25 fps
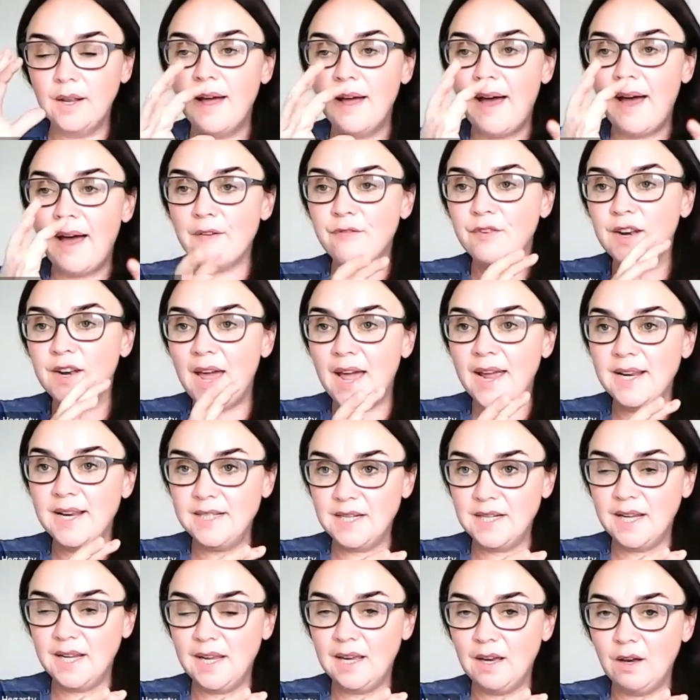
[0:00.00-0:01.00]
Have an
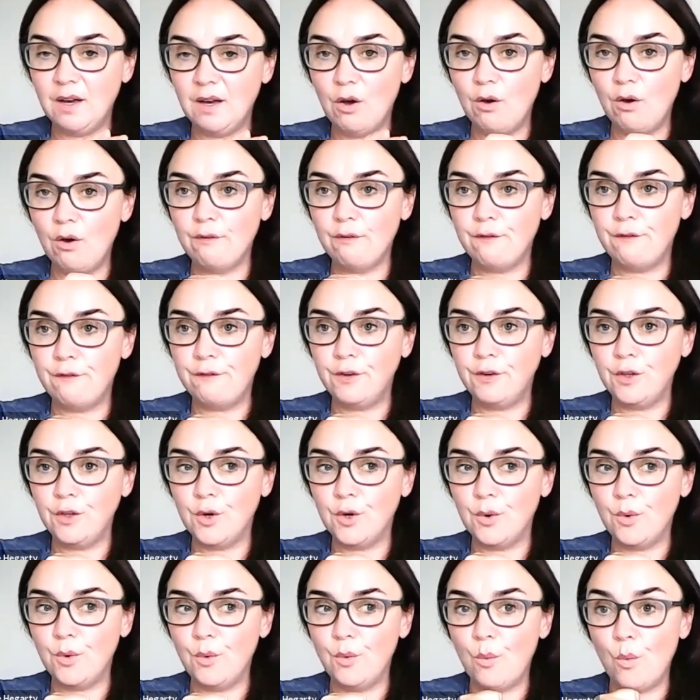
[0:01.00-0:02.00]
idea of, you
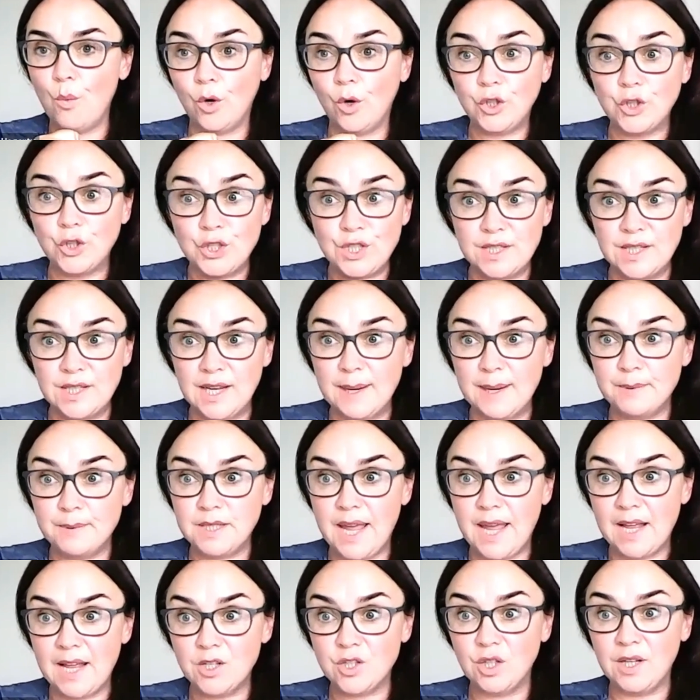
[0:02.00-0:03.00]
know, what your sleep
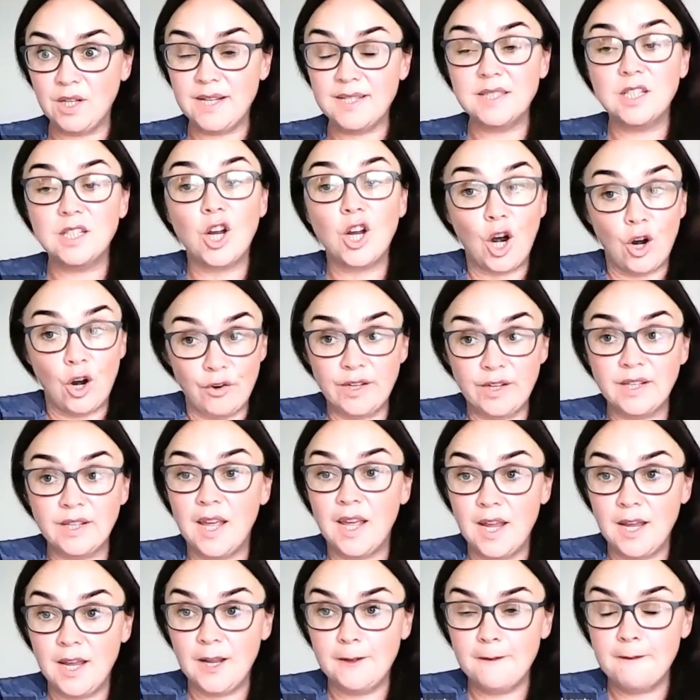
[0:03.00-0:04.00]
schedule is
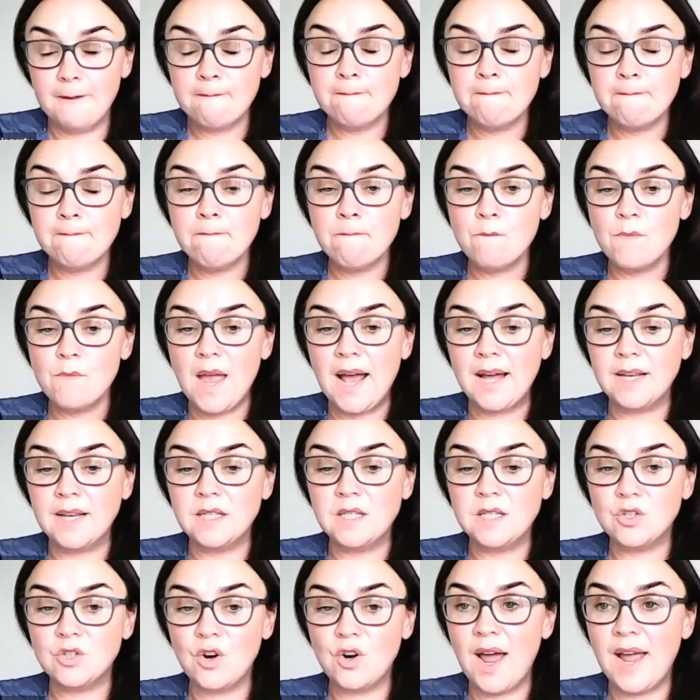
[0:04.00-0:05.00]
currently,
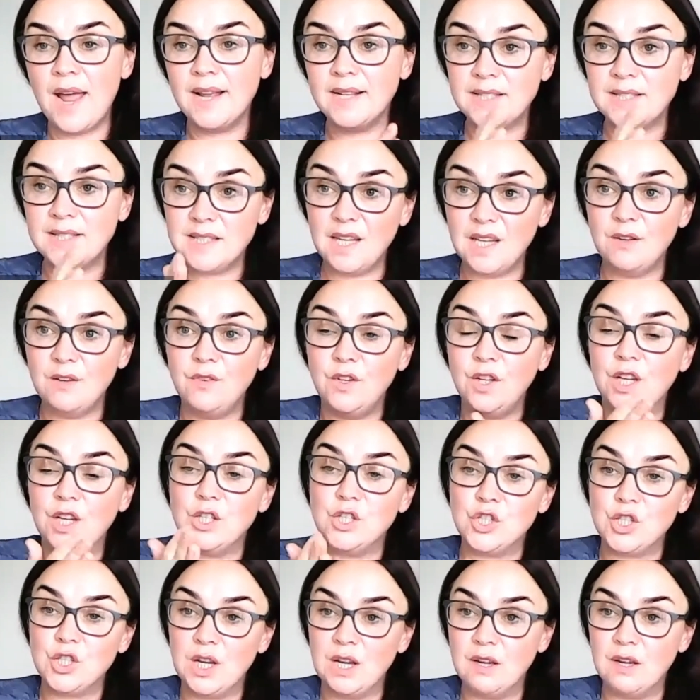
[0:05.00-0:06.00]
and try and see if you can
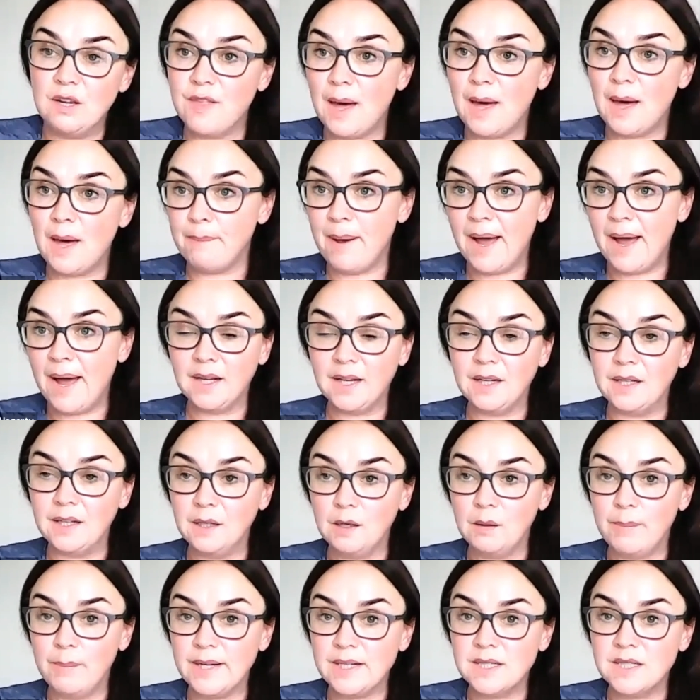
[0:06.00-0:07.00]
shave that back a
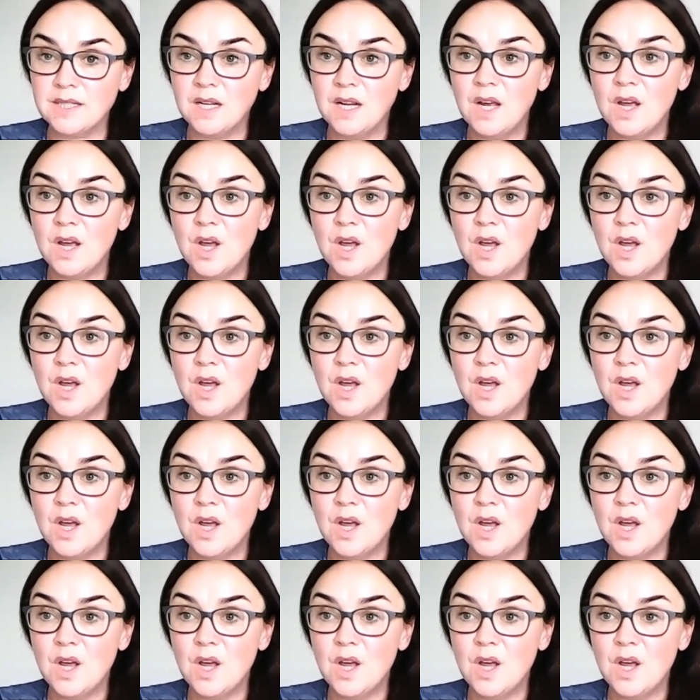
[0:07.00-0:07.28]
little bit.